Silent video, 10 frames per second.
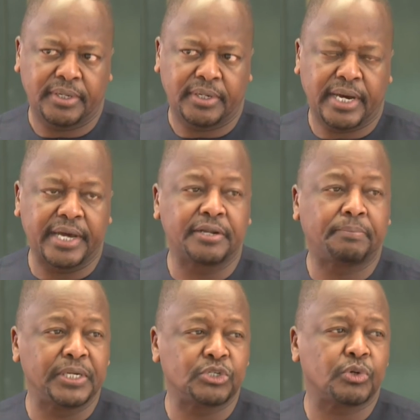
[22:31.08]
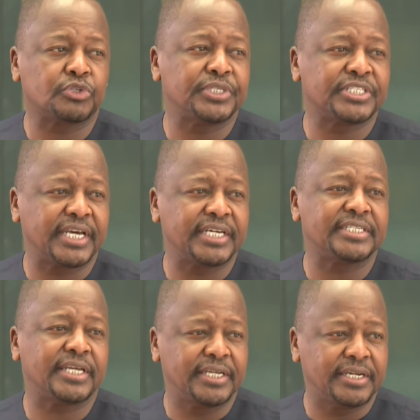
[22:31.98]
I repeat what we
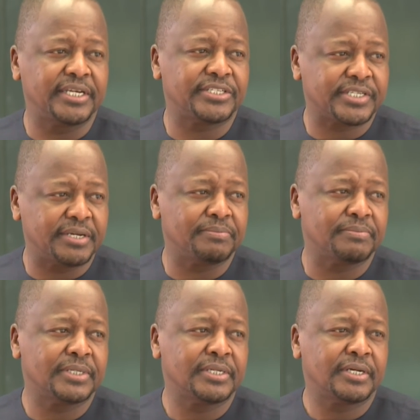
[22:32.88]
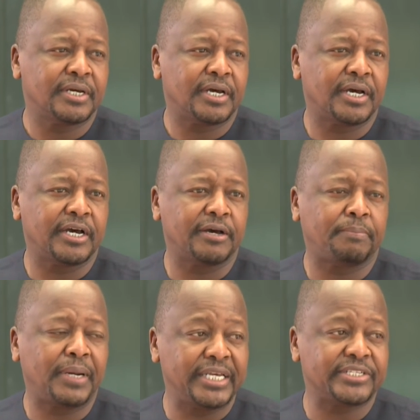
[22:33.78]
said in this same
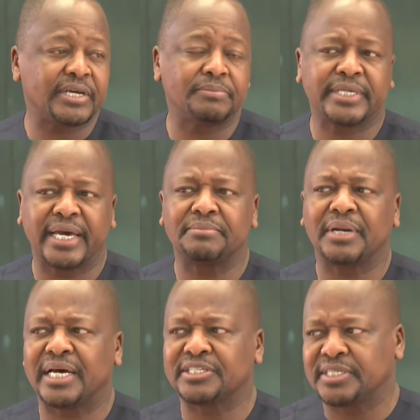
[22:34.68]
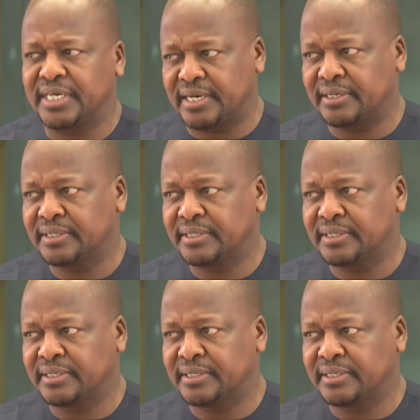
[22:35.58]
place sometime last year.